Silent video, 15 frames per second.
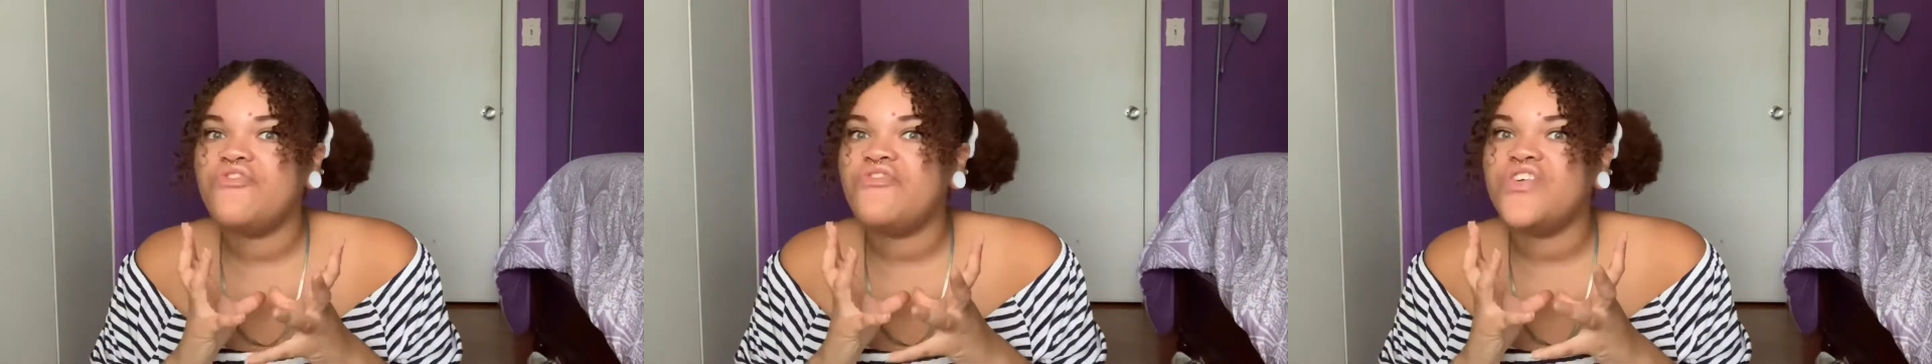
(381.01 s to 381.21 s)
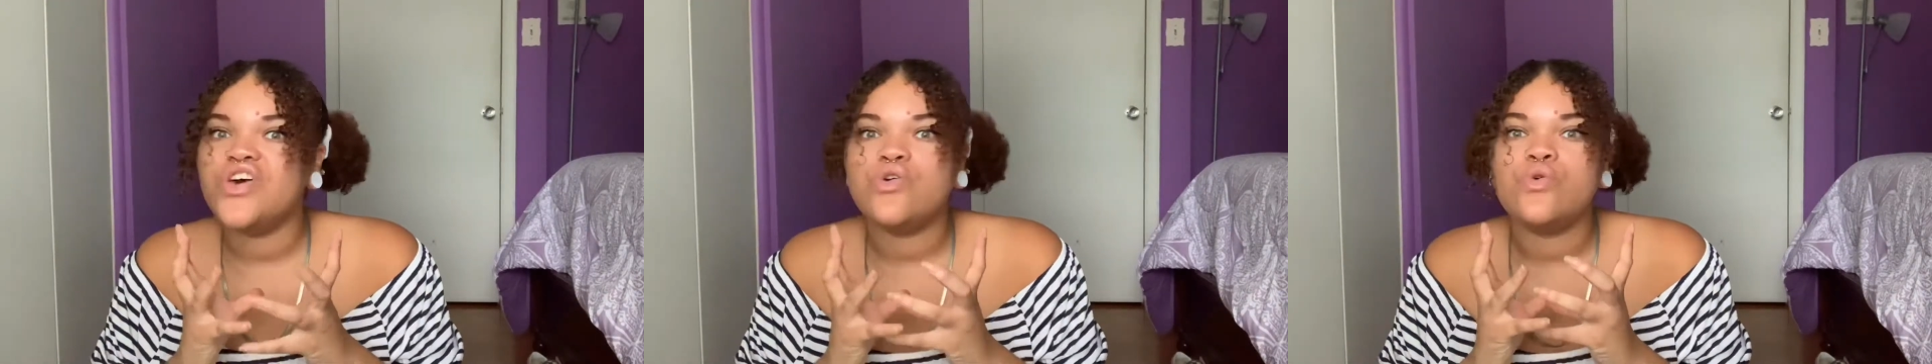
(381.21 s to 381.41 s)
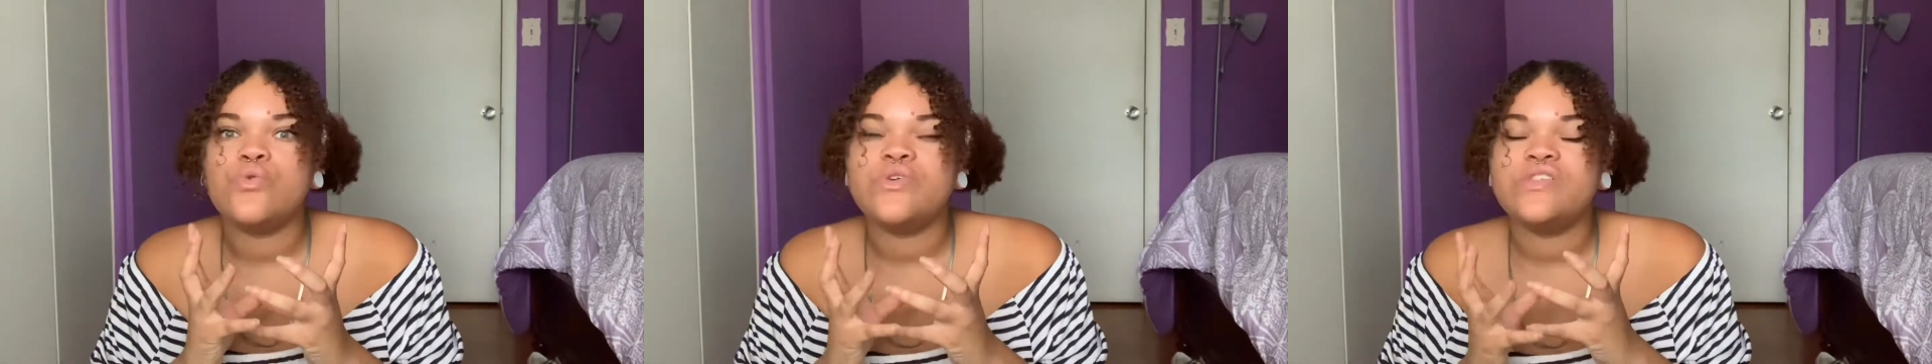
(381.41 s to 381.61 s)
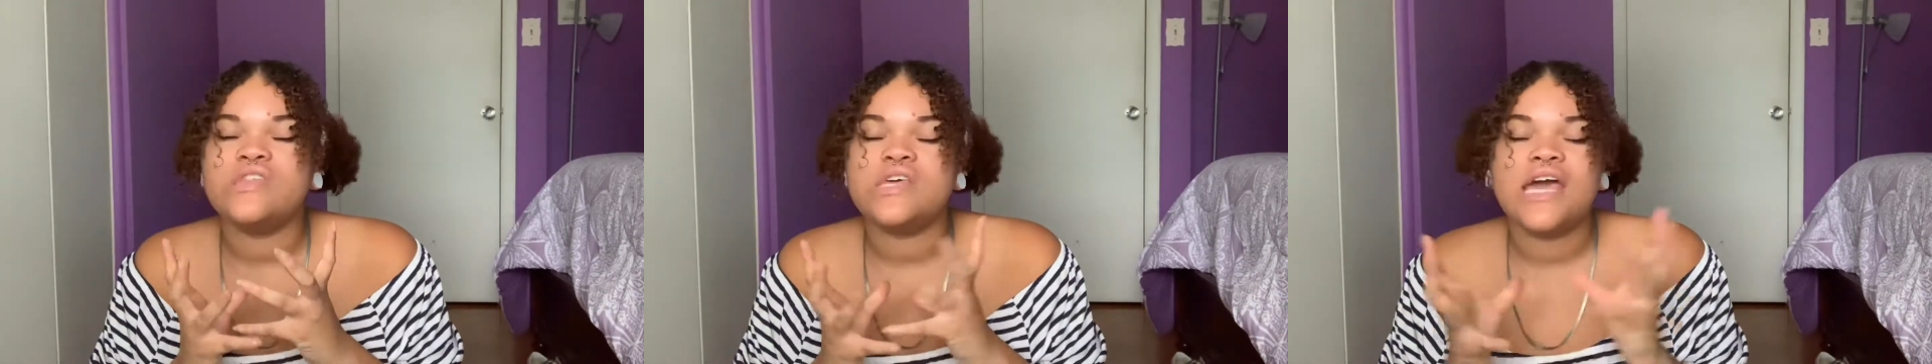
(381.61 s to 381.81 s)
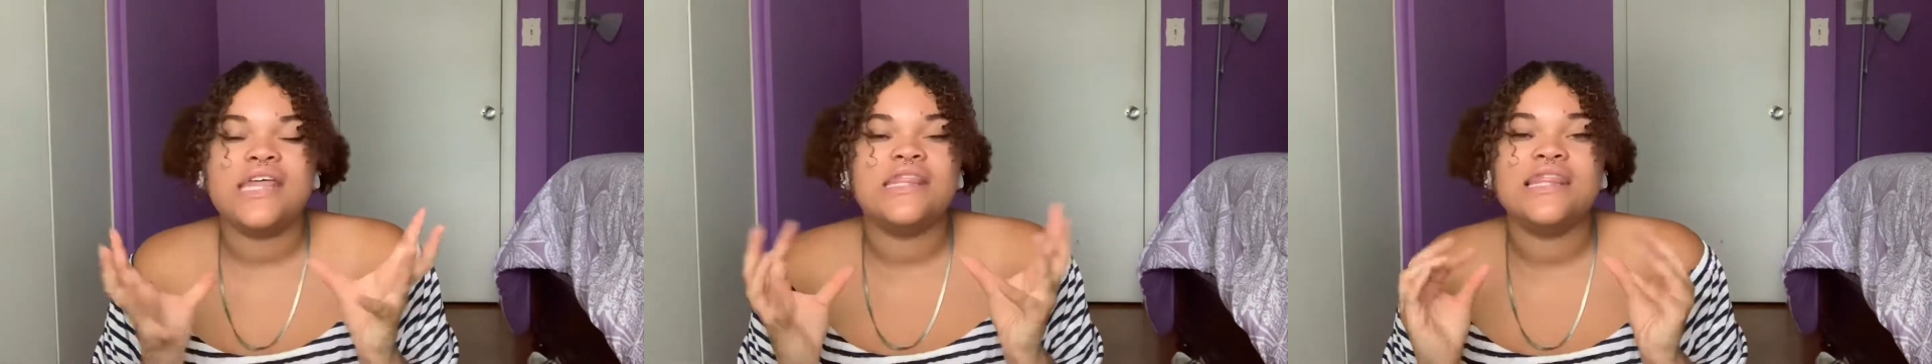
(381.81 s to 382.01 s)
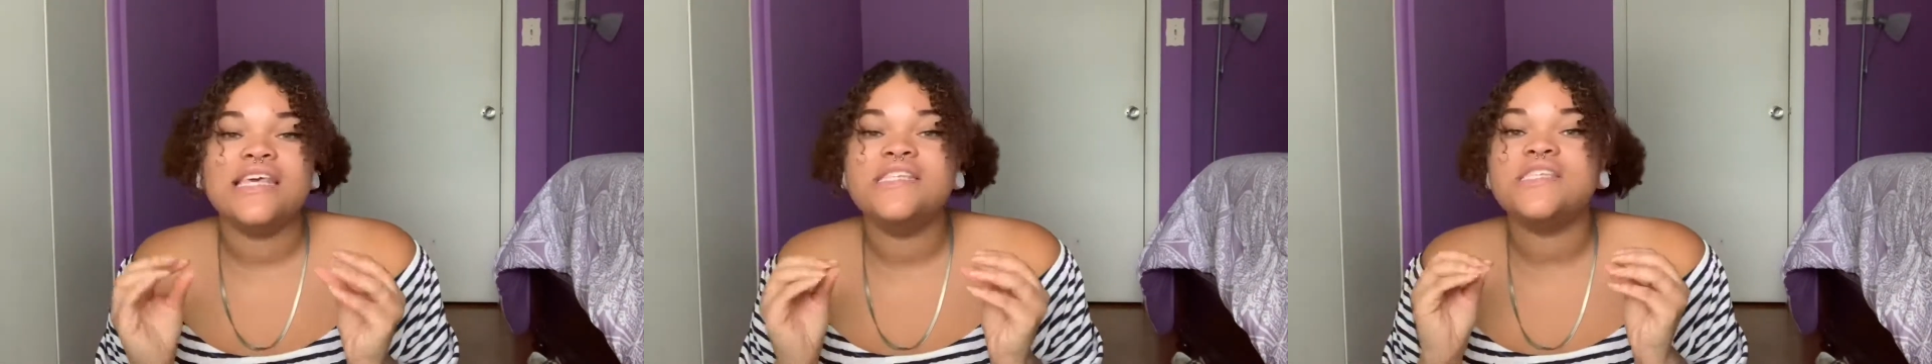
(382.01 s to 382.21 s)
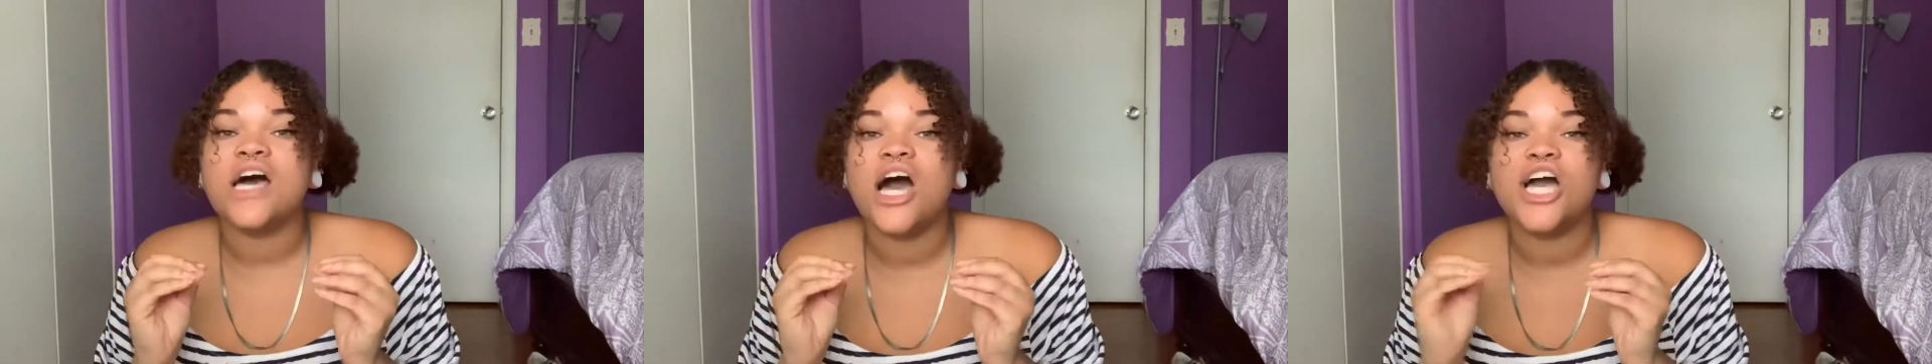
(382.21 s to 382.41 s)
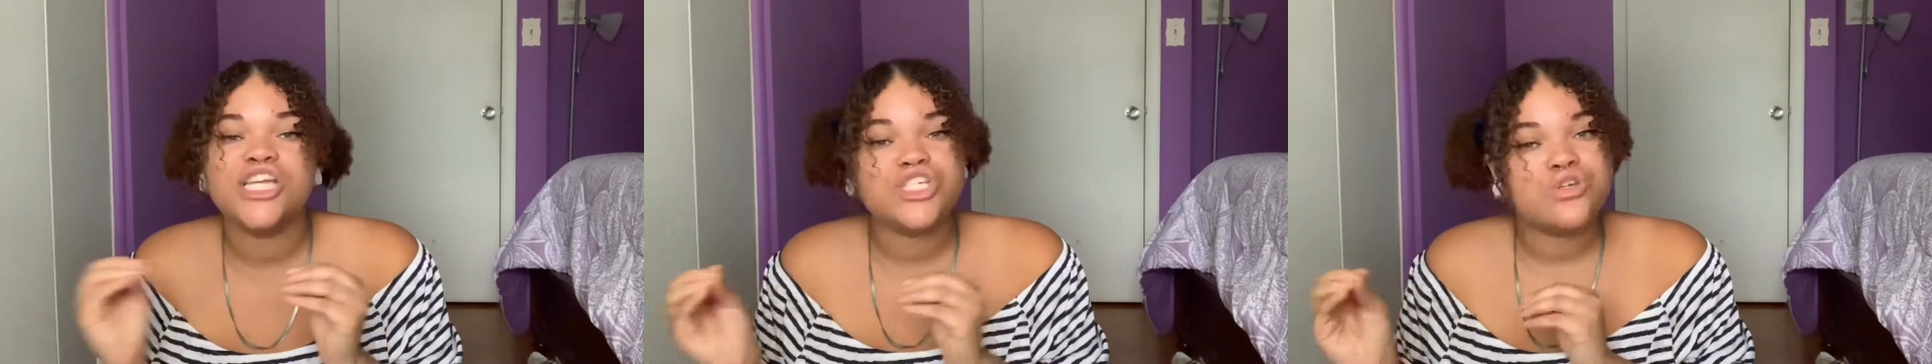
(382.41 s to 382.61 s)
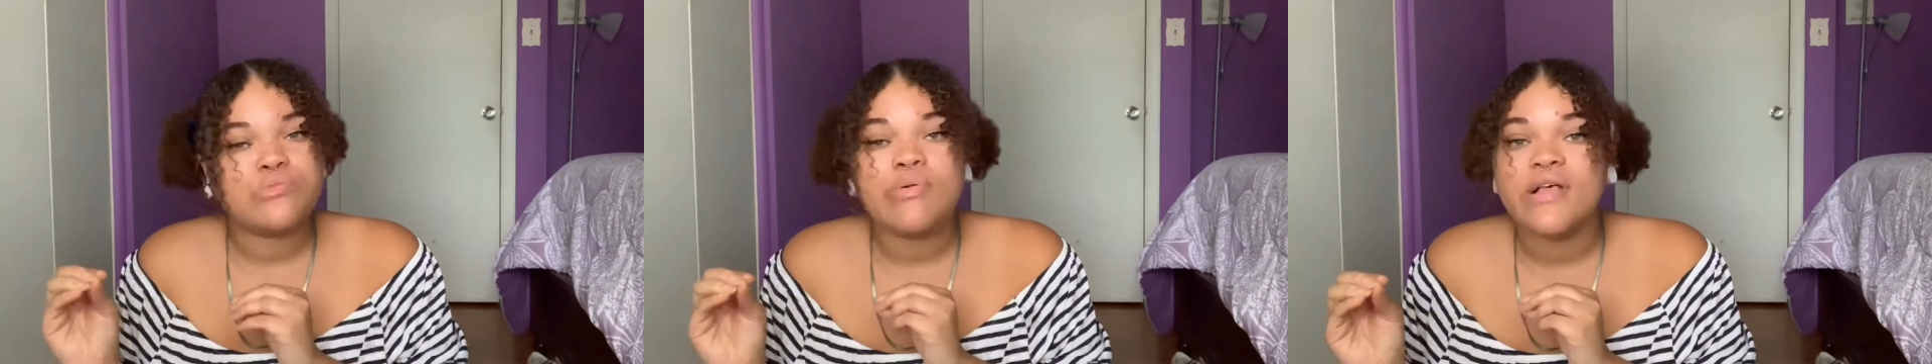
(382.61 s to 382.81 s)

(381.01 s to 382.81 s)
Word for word: filled with at least 100